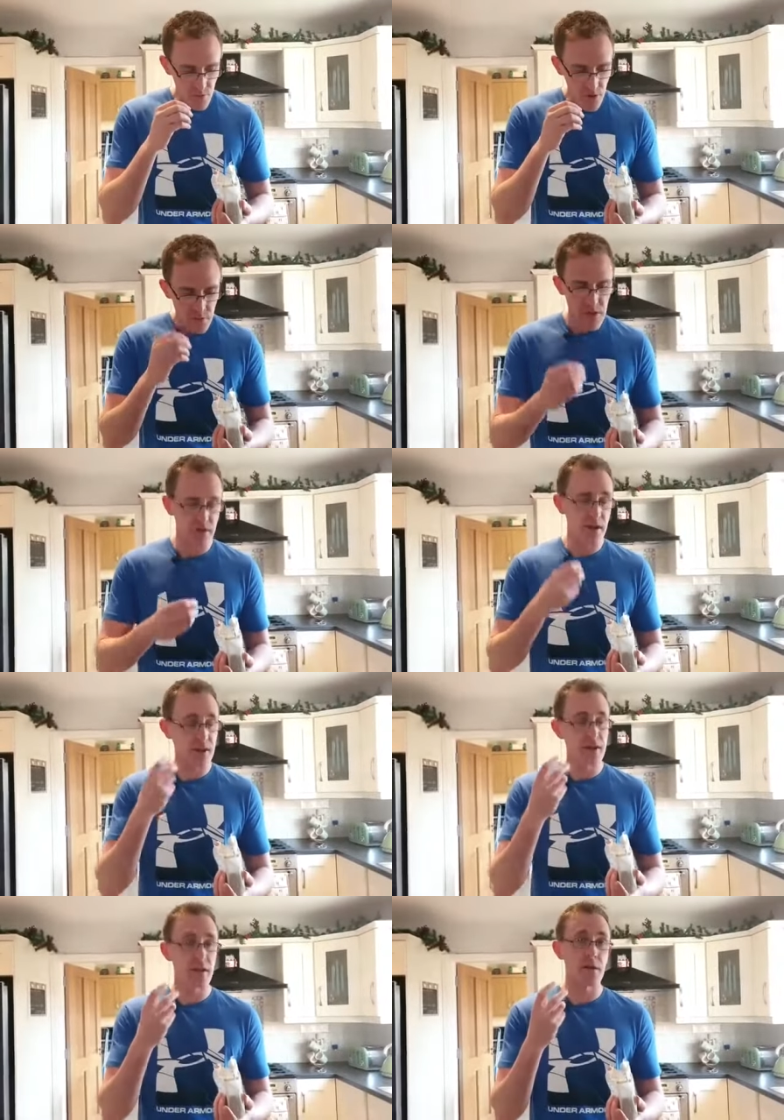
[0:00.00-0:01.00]
people can
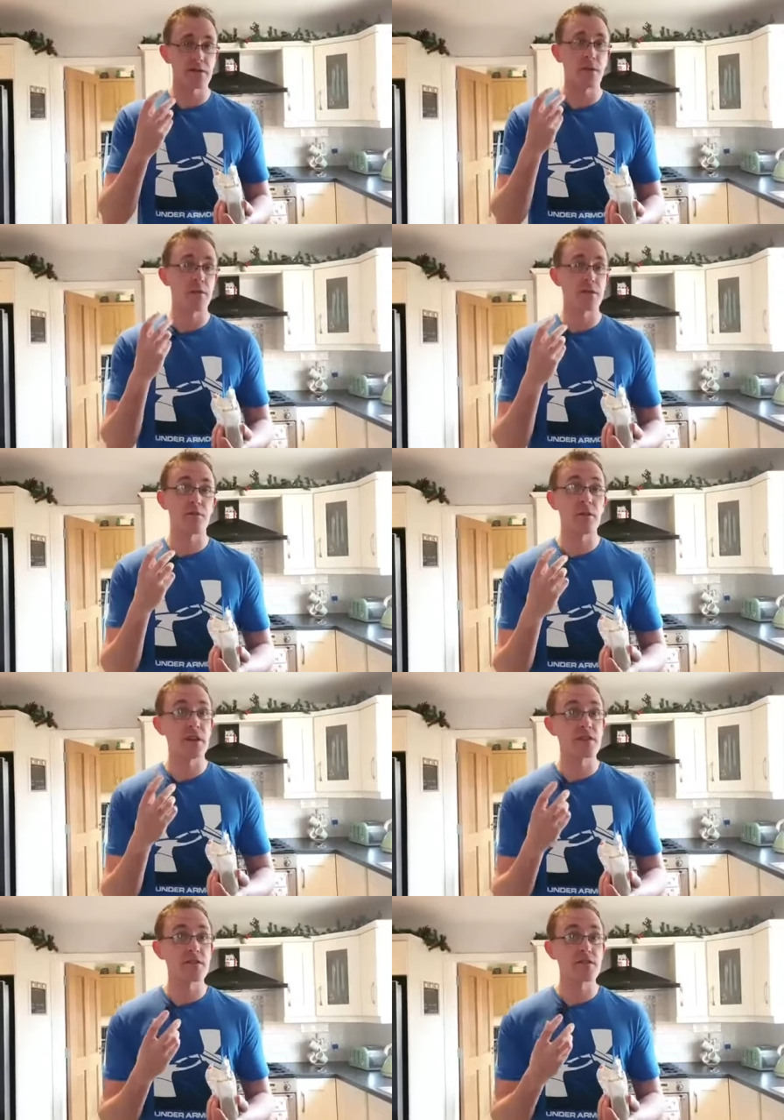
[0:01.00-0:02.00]
get a small bit
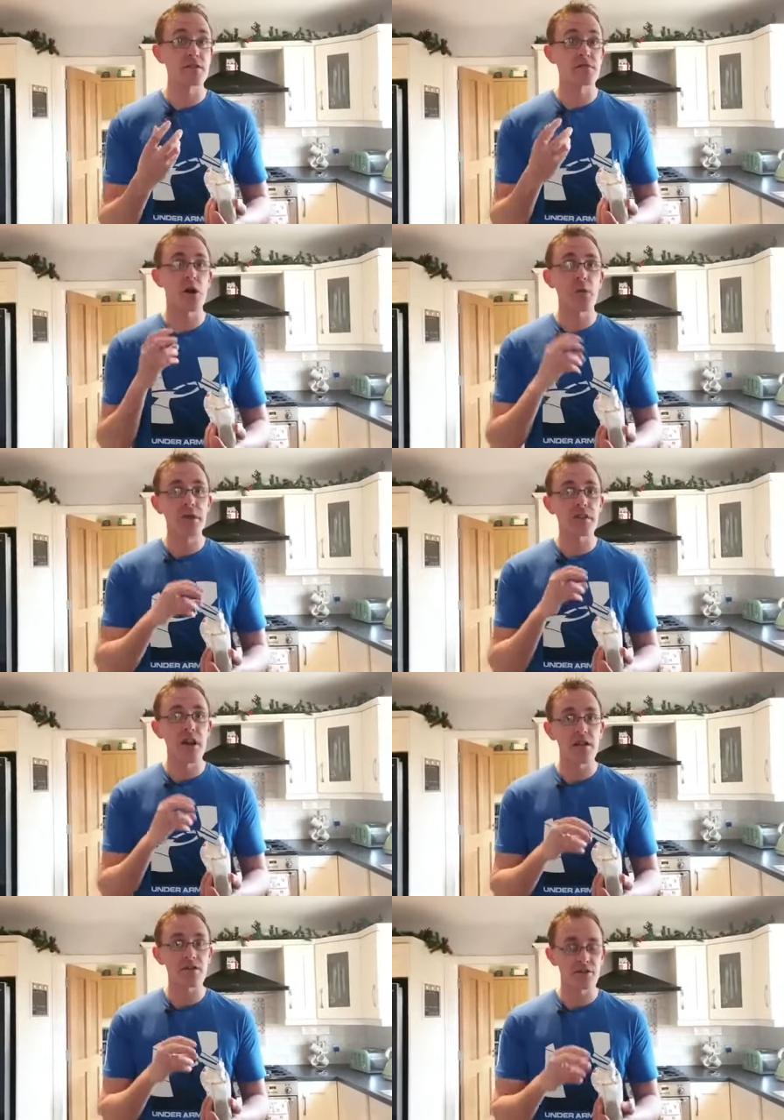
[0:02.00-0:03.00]
complacent in terms of how many
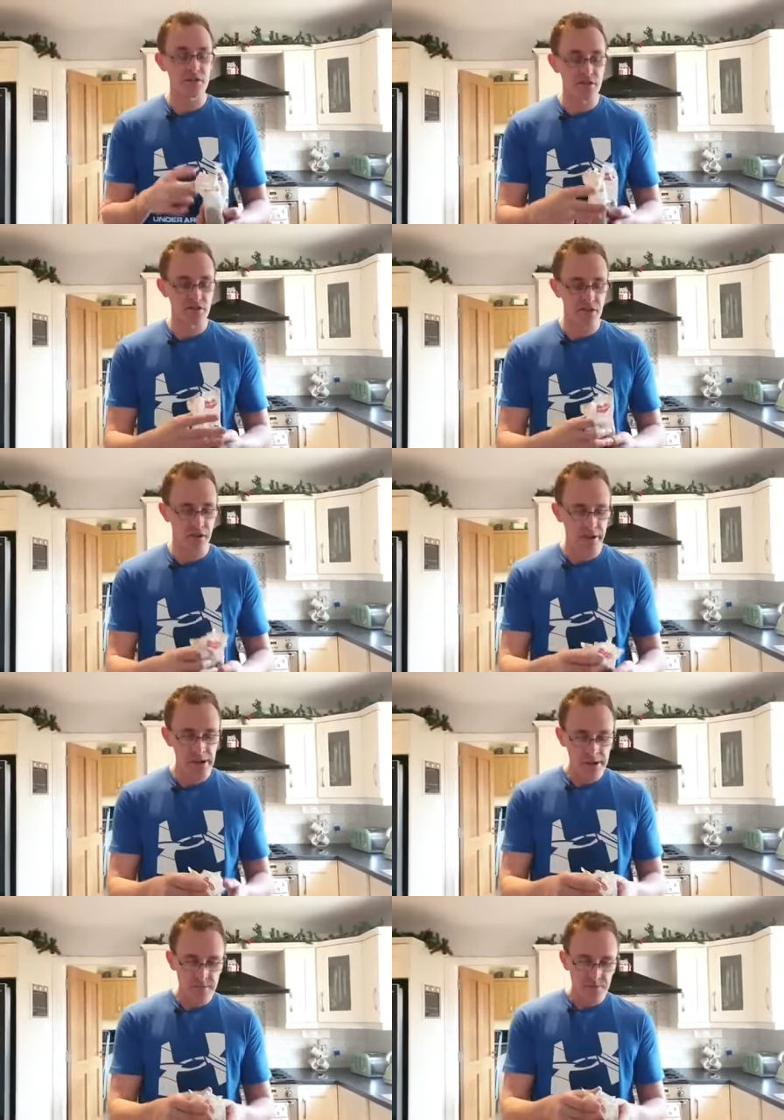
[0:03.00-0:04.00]
calories are in this thing.
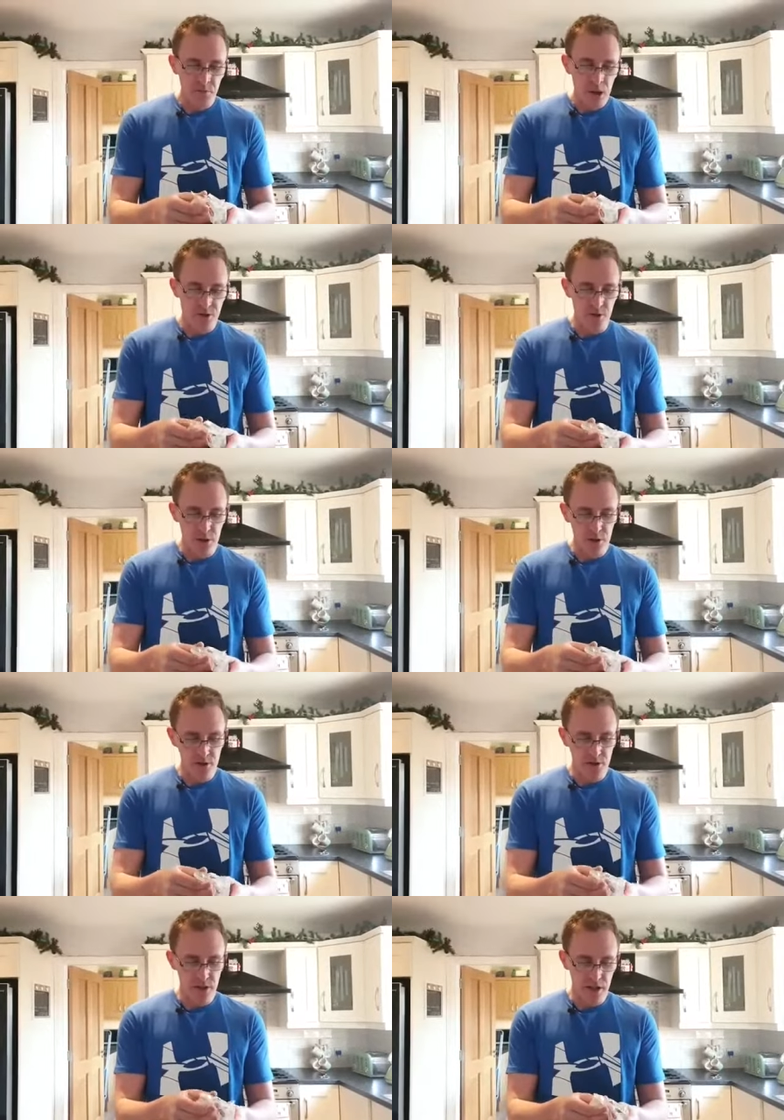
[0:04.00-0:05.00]
So if we look
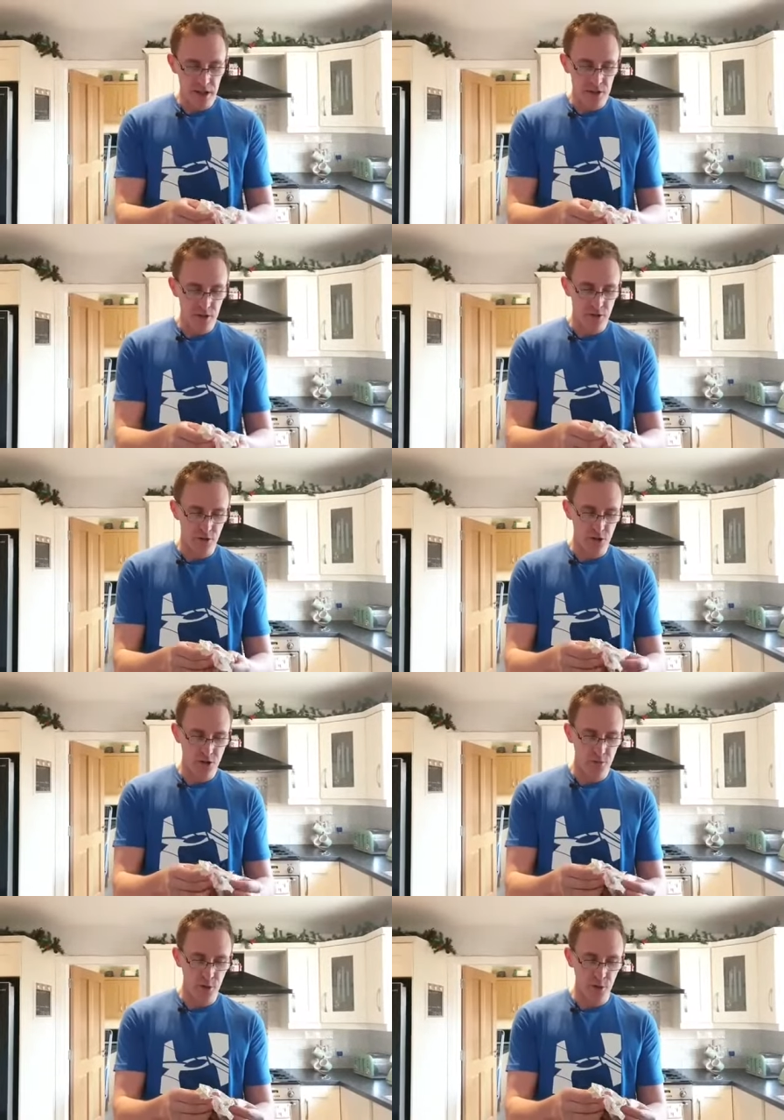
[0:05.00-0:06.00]
at the
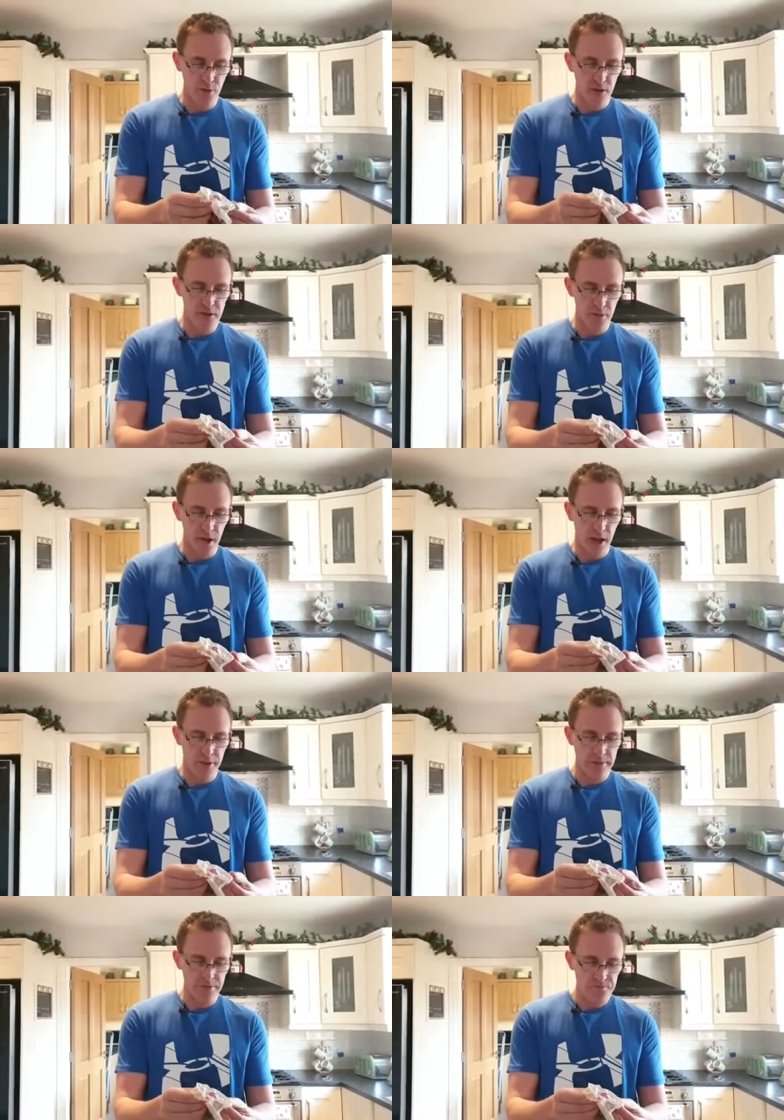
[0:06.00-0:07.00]
nutritional profile at the
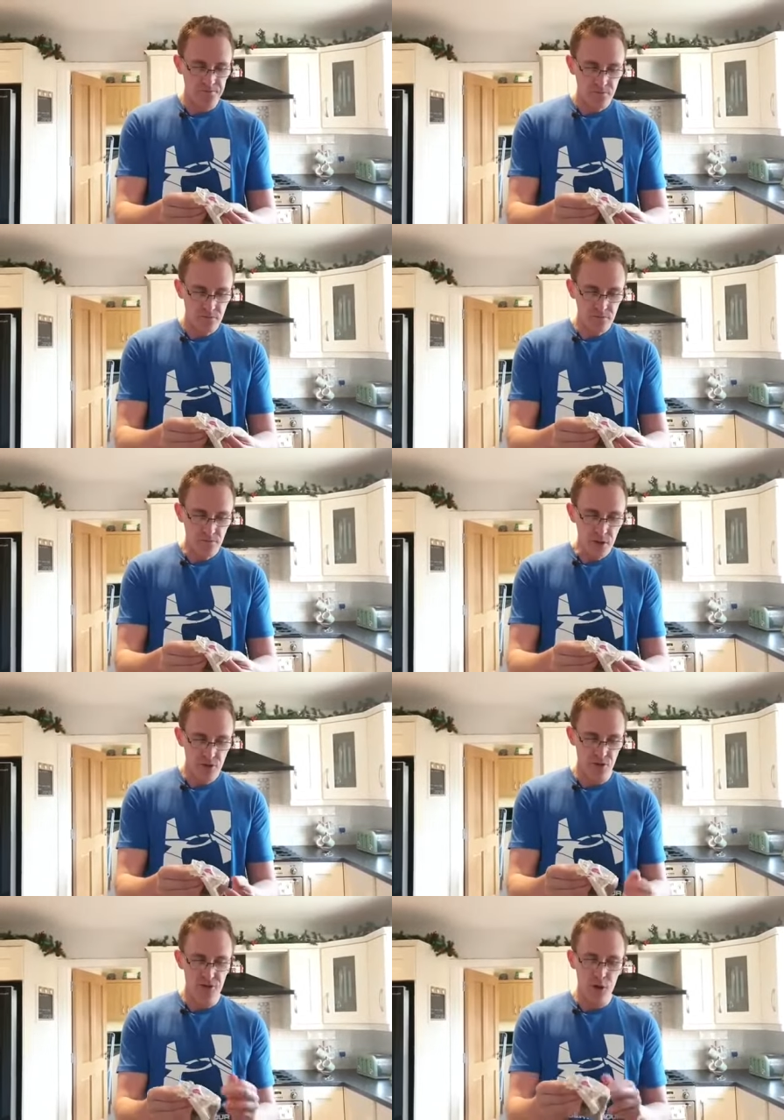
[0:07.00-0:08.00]
back.
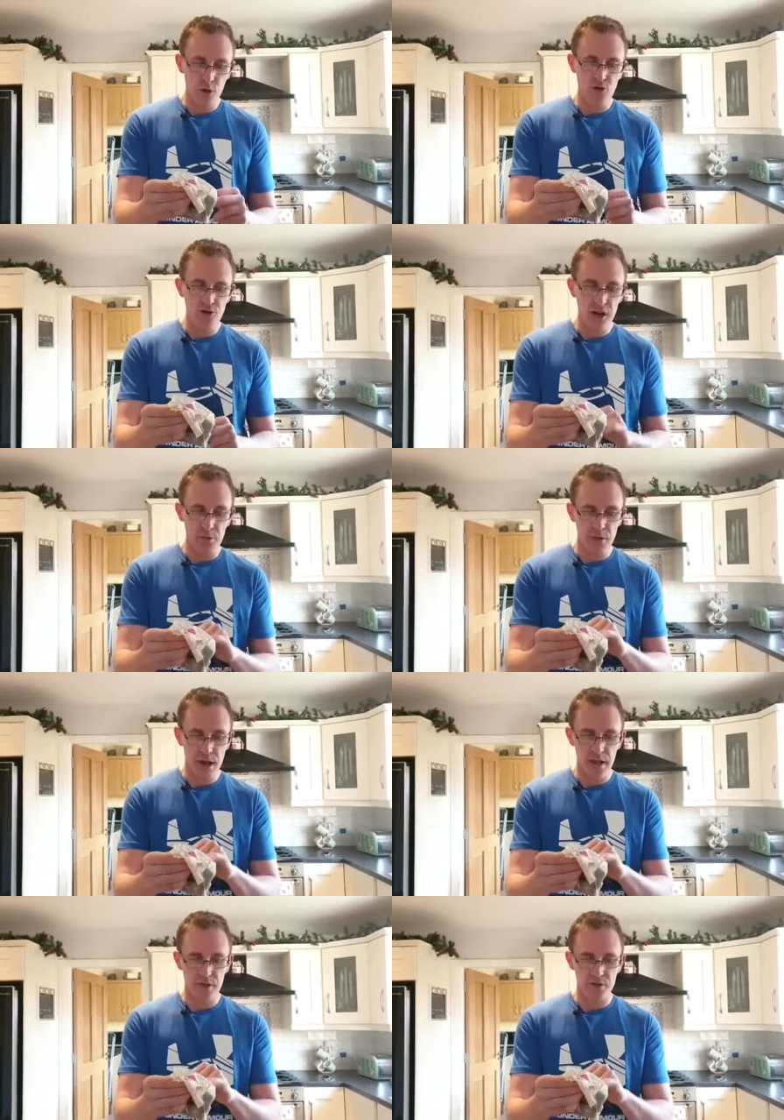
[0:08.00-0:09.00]
So this is a 100-gram
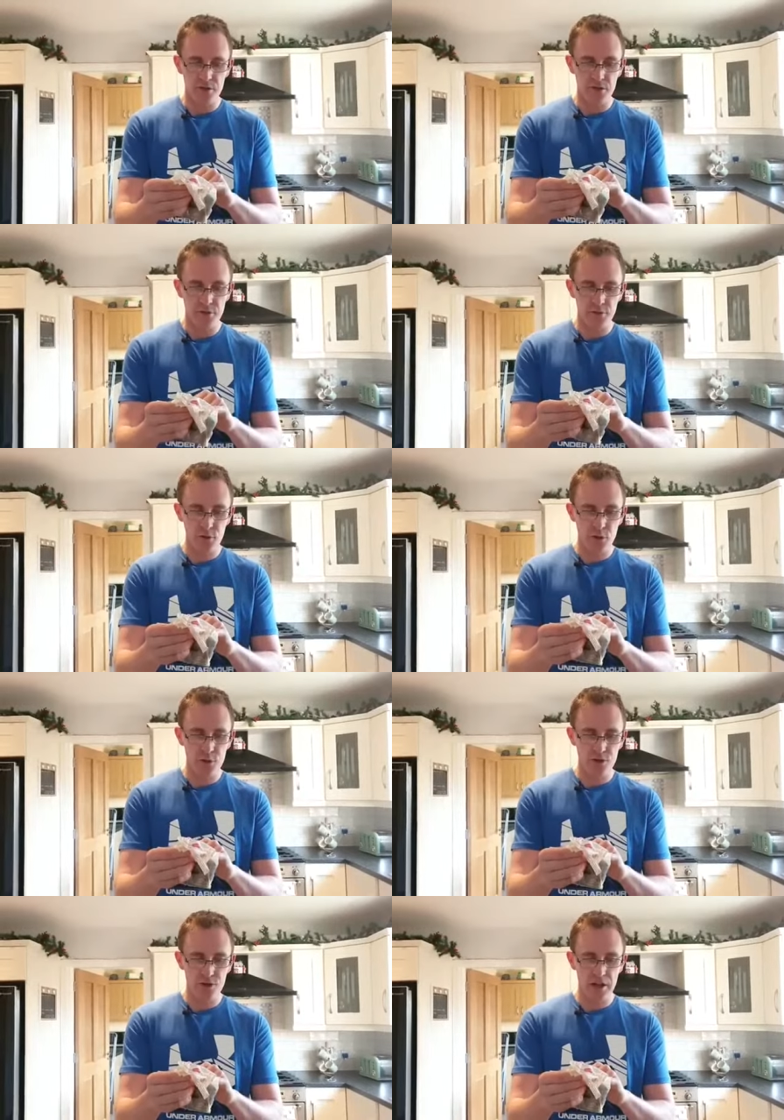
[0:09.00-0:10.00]
bag. So in this full
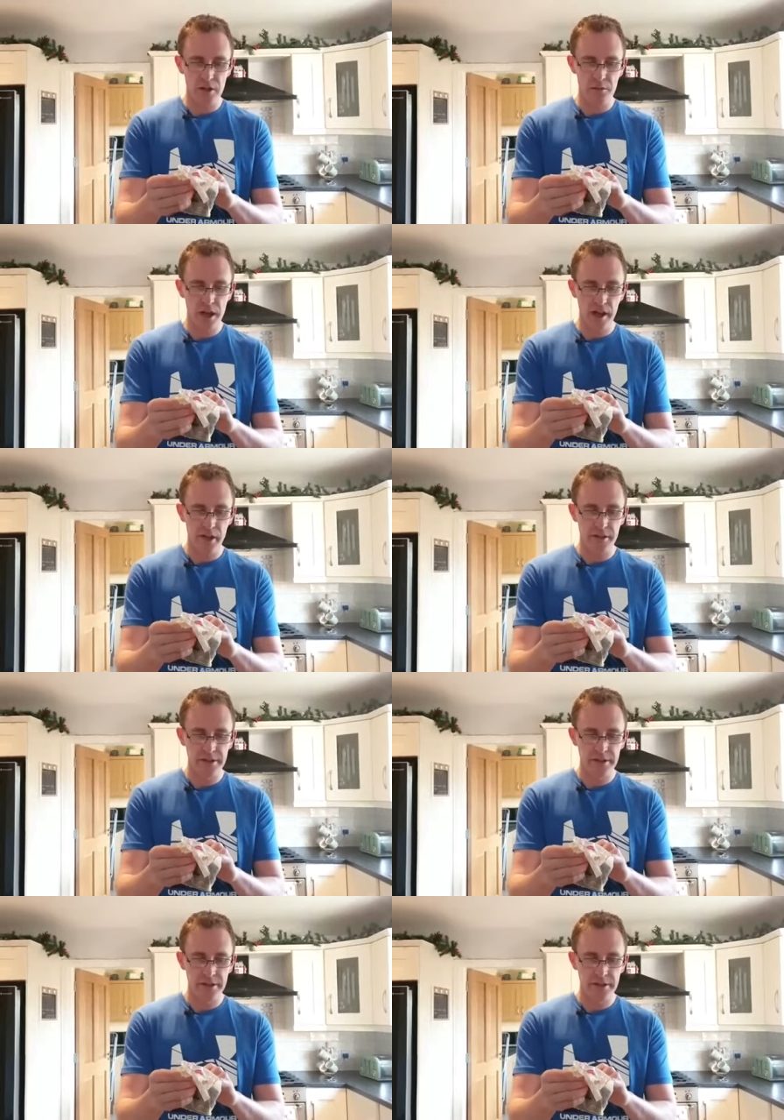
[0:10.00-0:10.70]
100-gram bag,